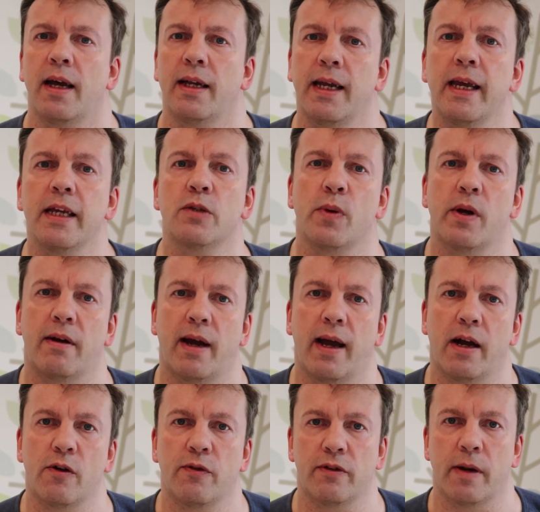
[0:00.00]
And here's where
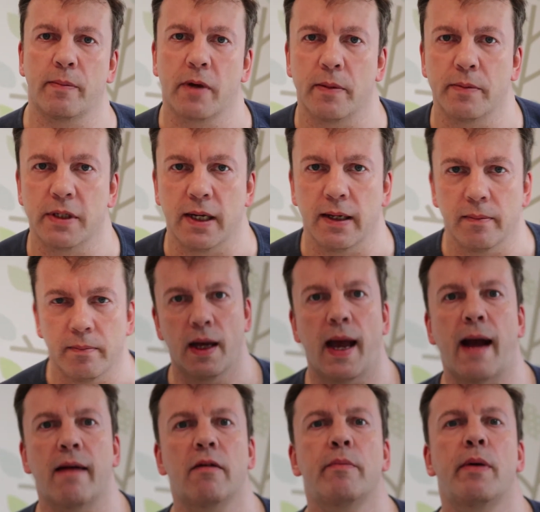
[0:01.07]
Alpha M comes in.
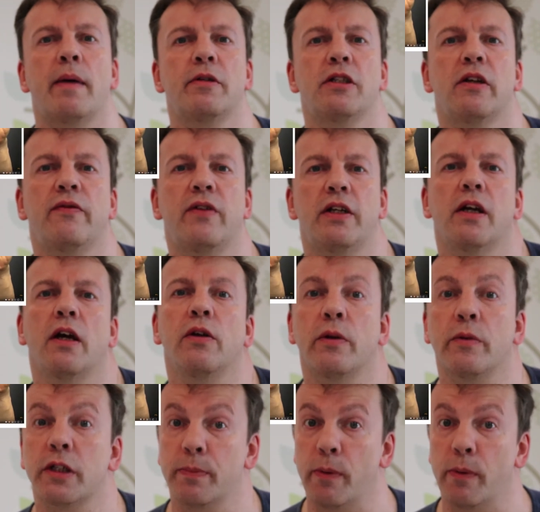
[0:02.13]
Aaron published a video that was